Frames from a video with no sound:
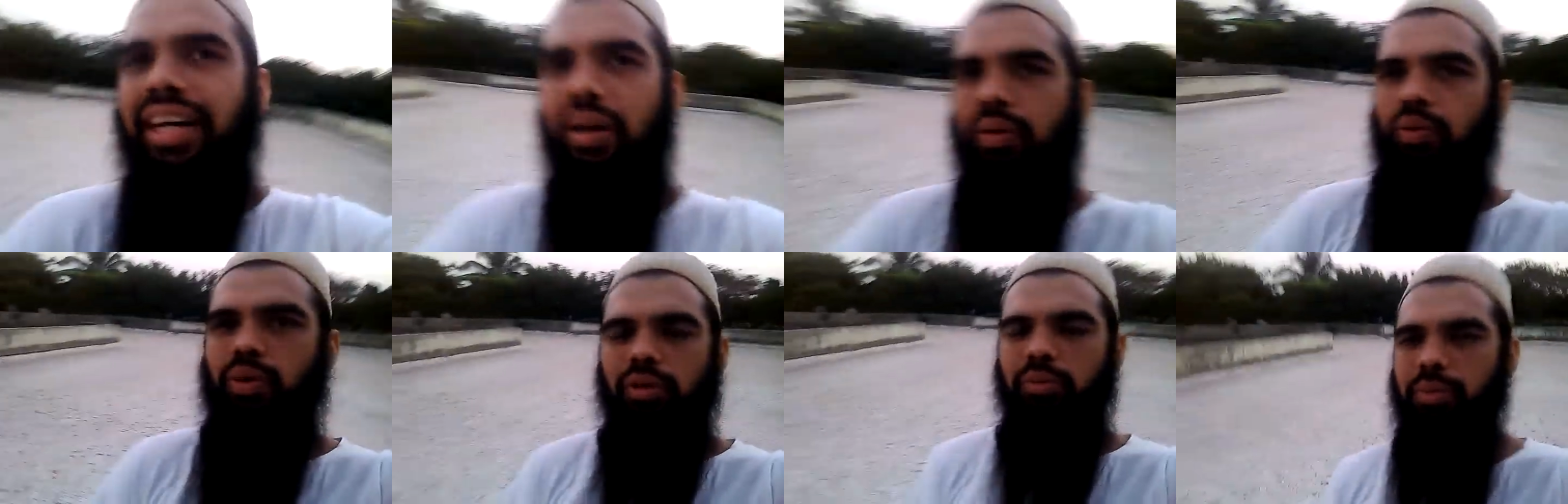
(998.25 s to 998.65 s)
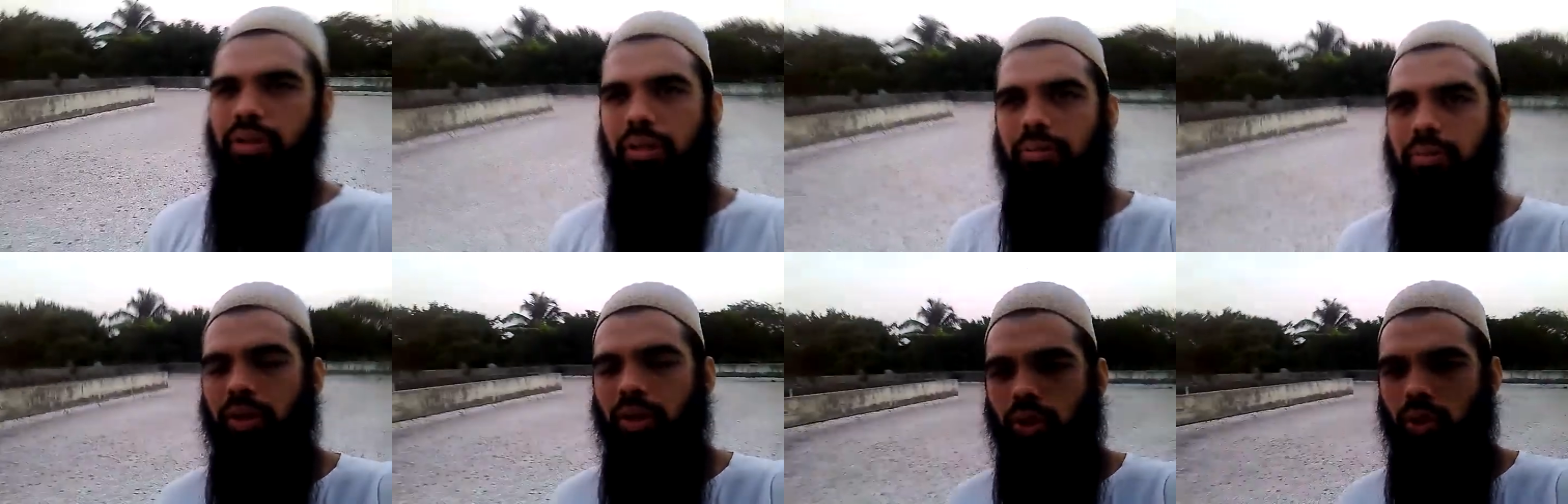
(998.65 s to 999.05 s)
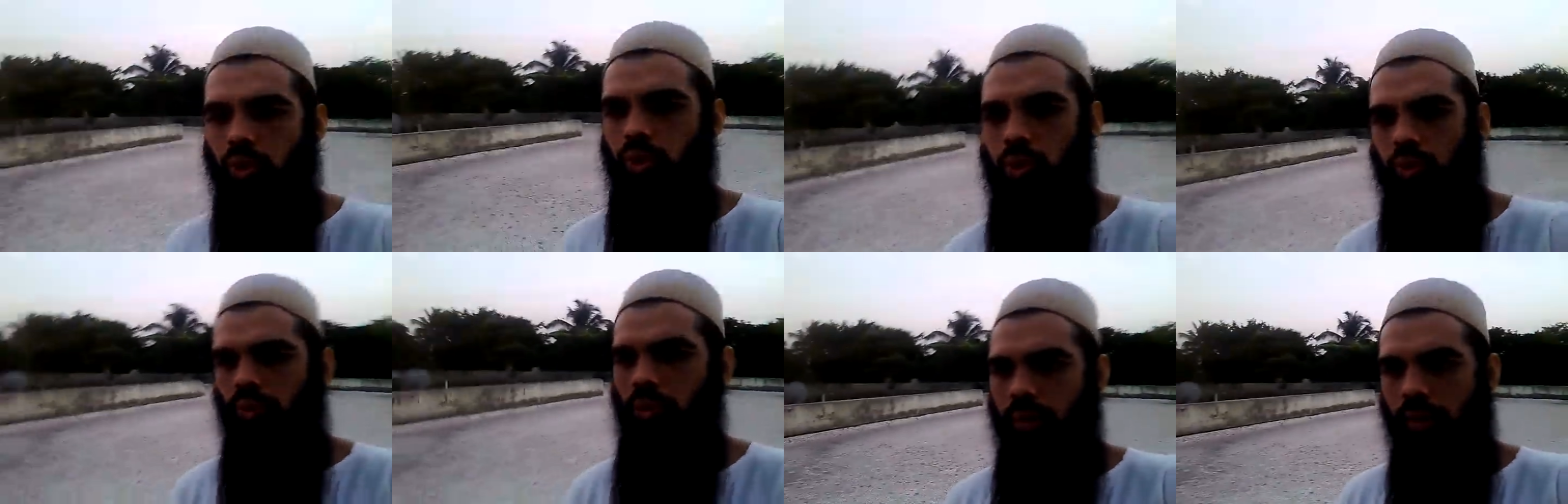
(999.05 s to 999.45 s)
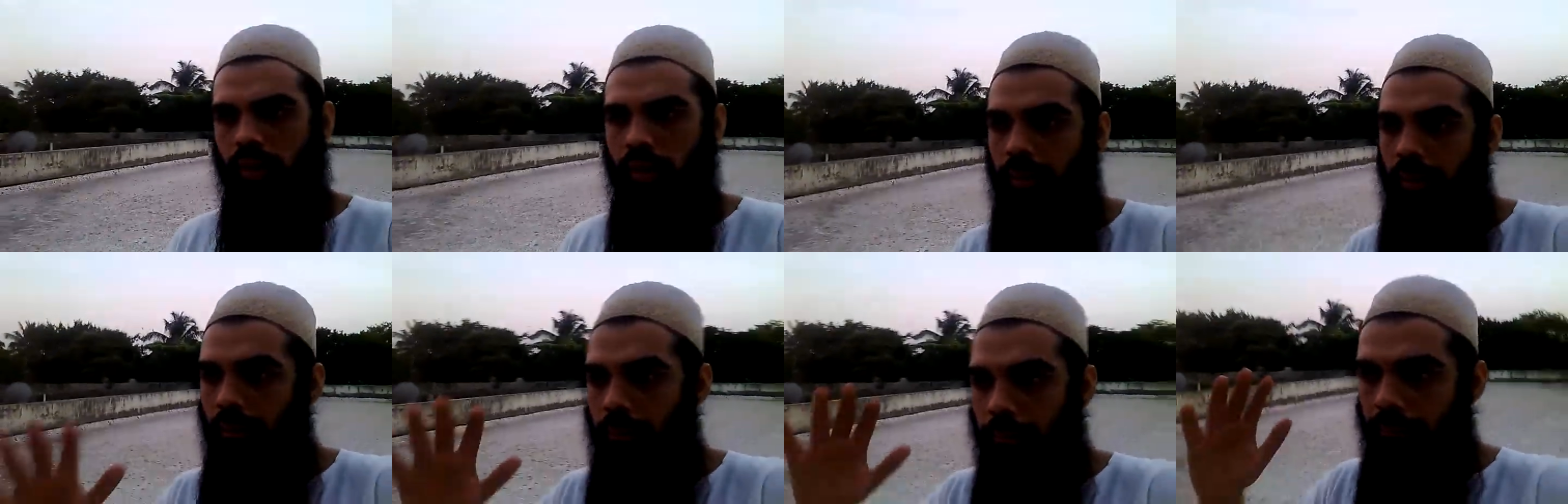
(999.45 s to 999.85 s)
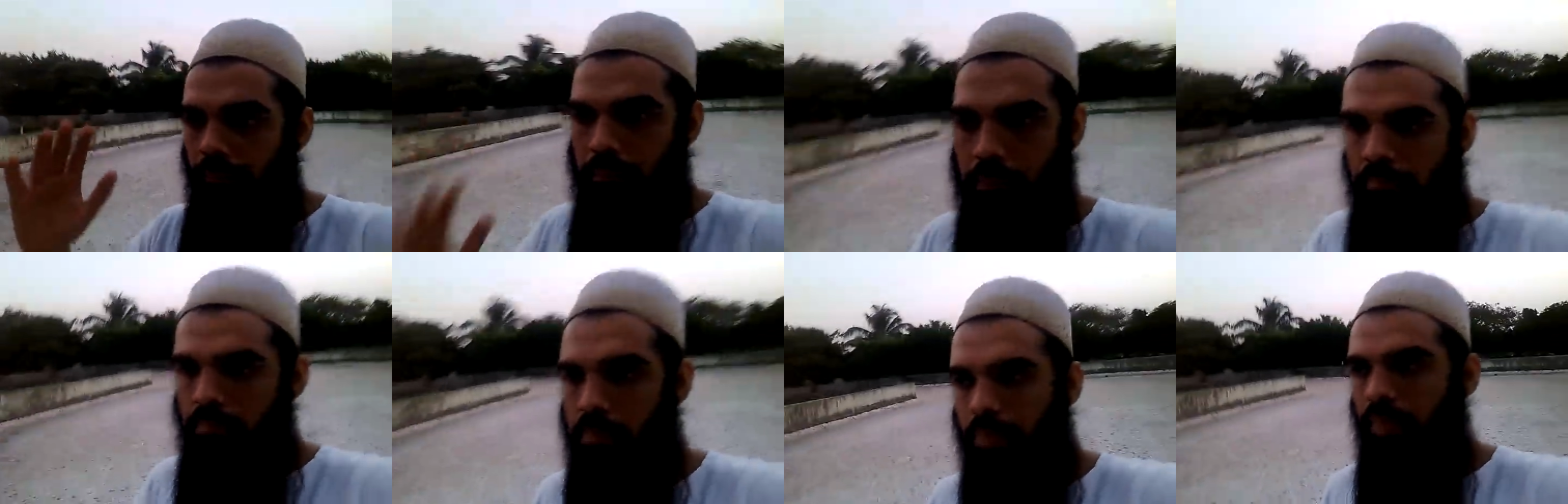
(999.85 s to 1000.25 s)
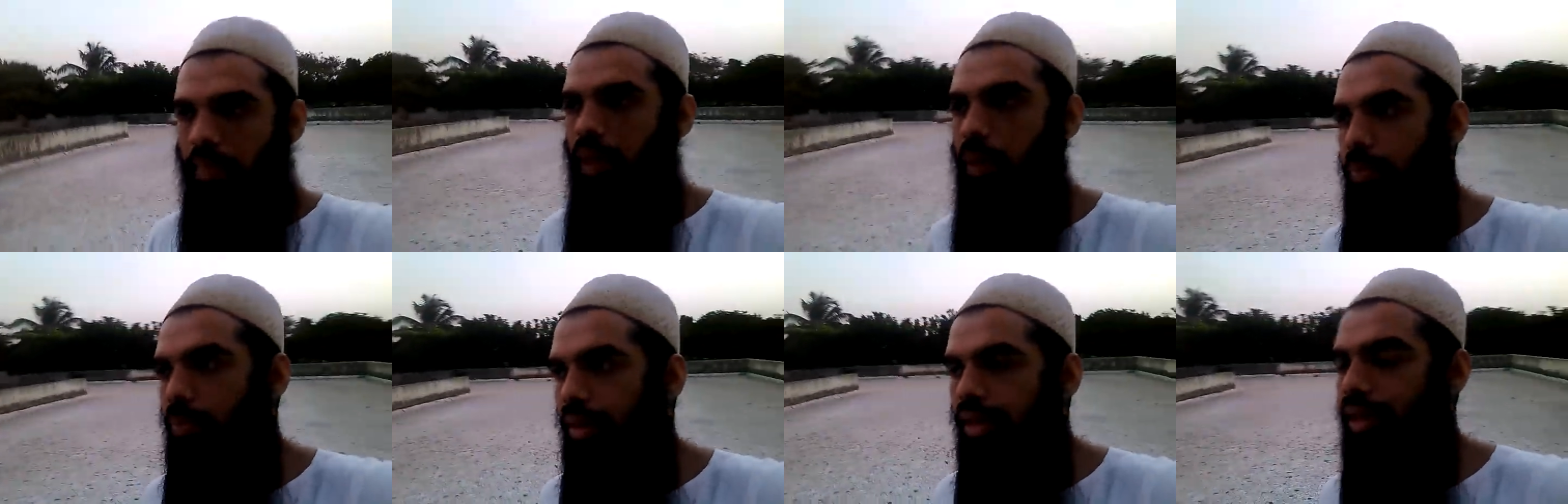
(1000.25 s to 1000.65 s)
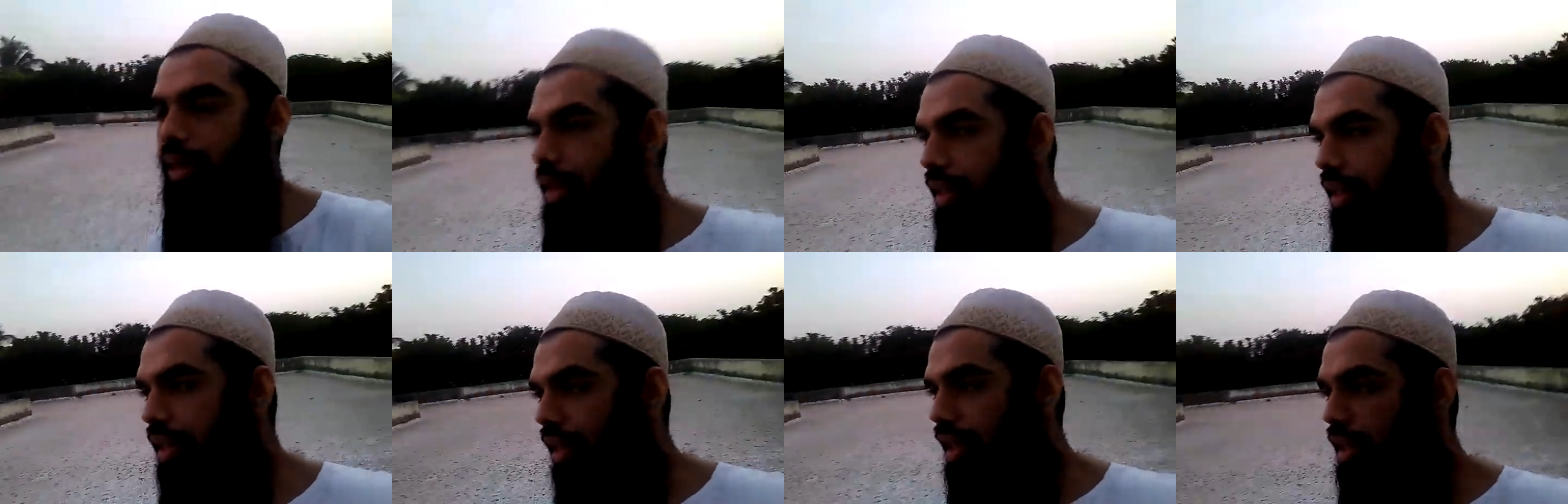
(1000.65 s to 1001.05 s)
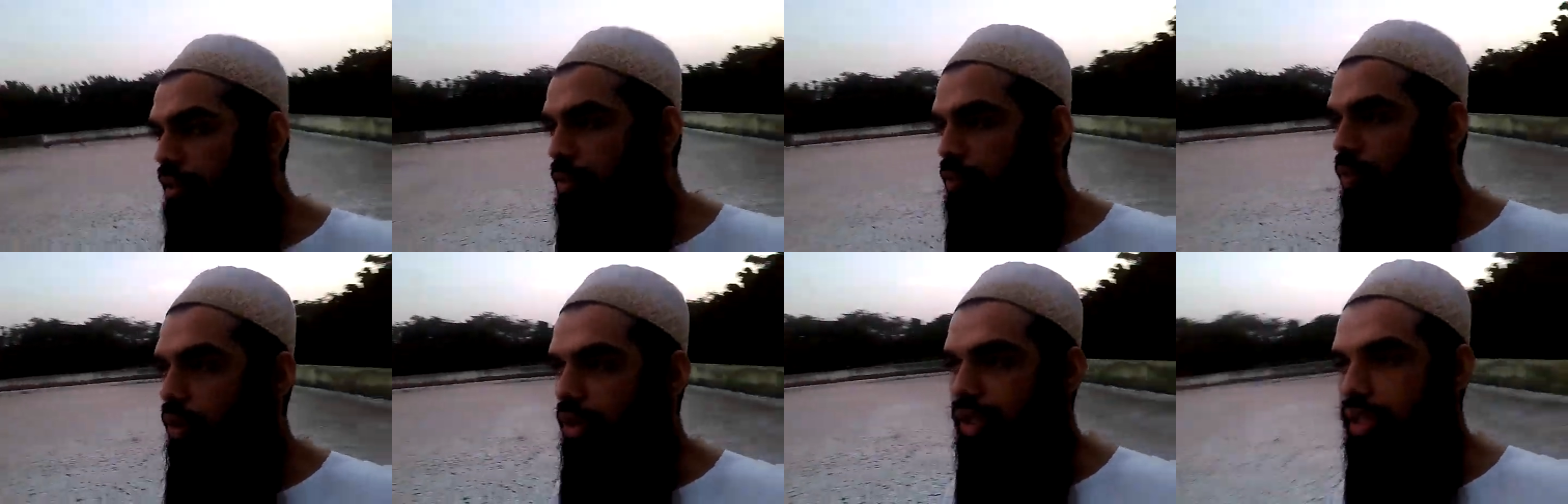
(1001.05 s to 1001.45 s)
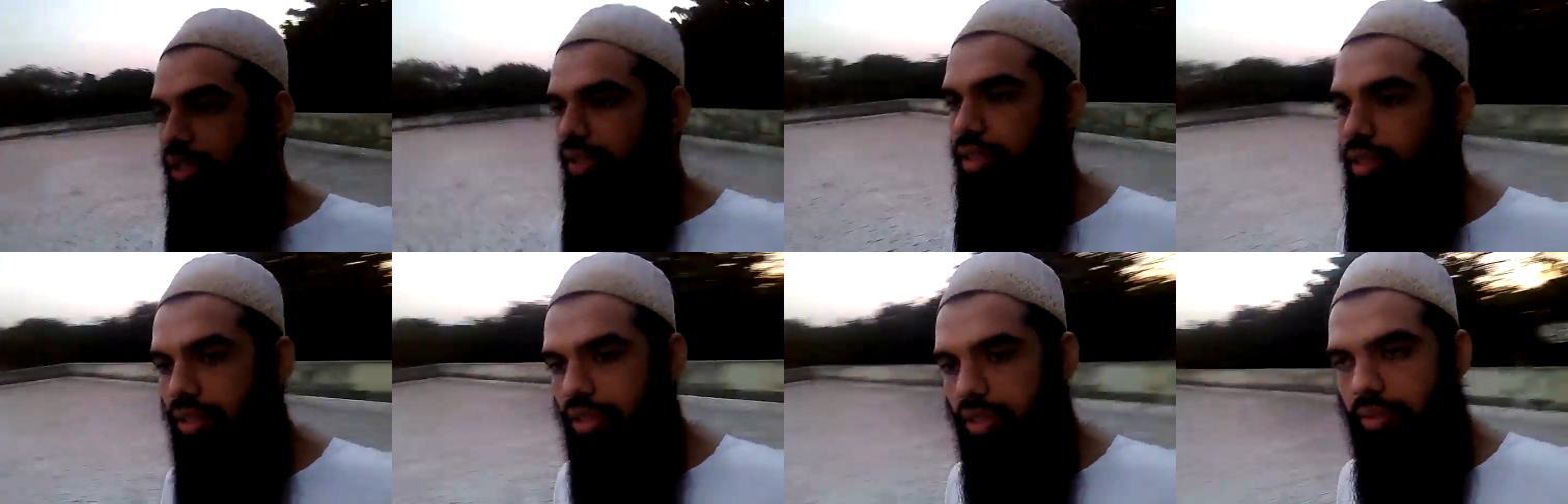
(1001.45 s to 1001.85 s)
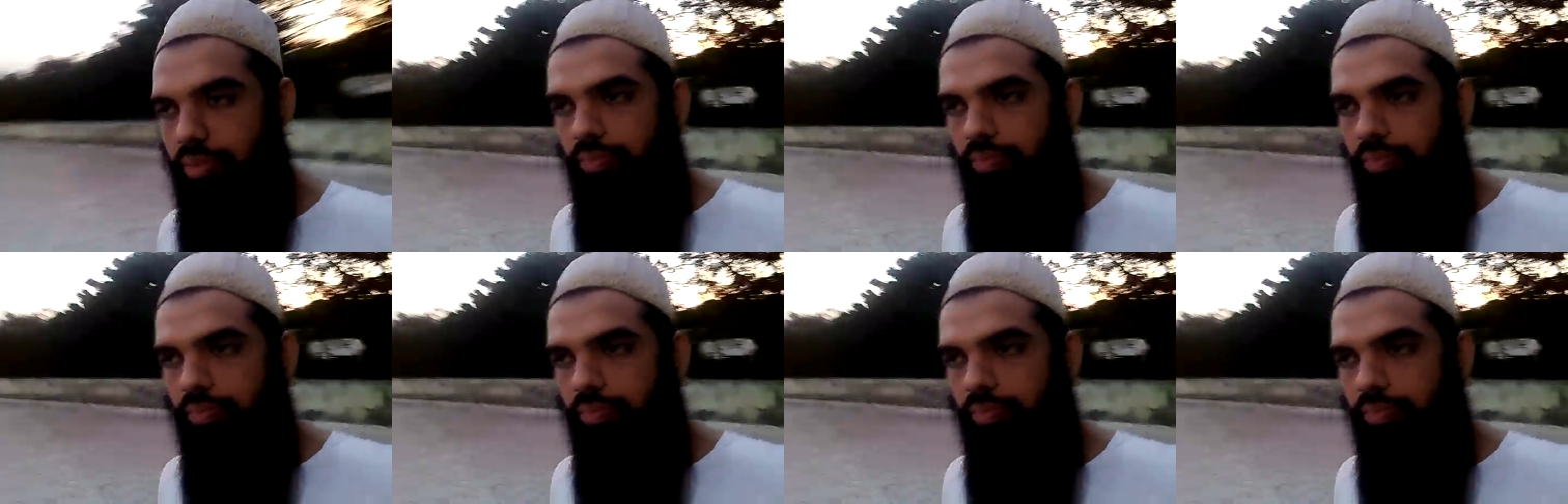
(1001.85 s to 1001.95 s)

I wouldn't be able to completely grasp what it is.